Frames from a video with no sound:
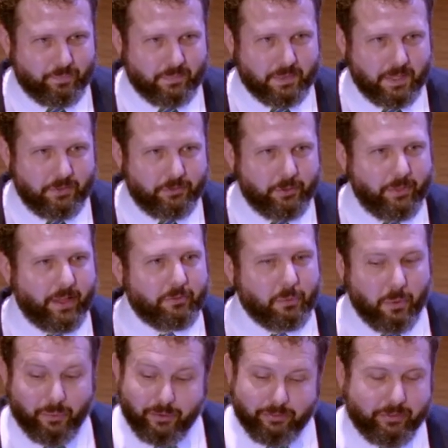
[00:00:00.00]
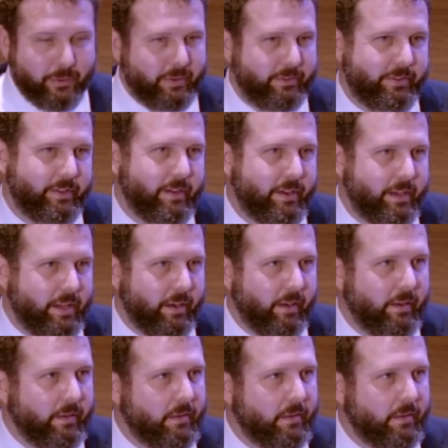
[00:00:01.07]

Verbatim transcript: And so that's what we're focusing on here.